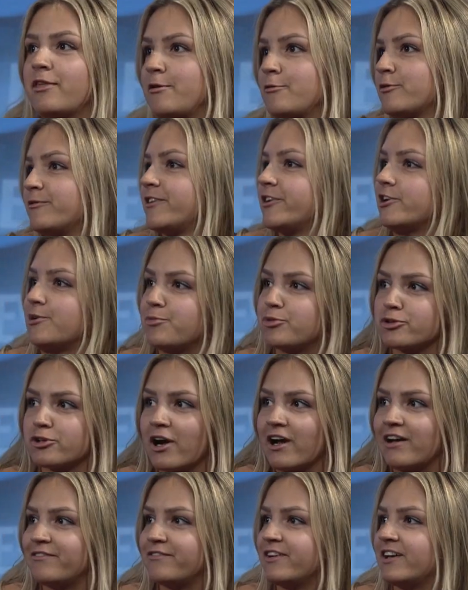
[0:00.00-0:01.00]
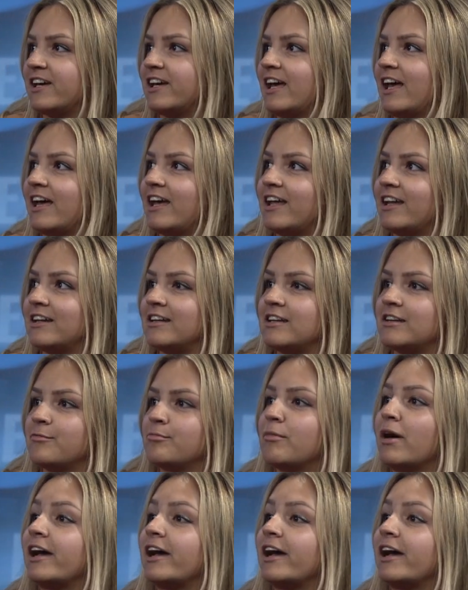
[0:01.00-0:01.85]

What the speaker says: were very private, and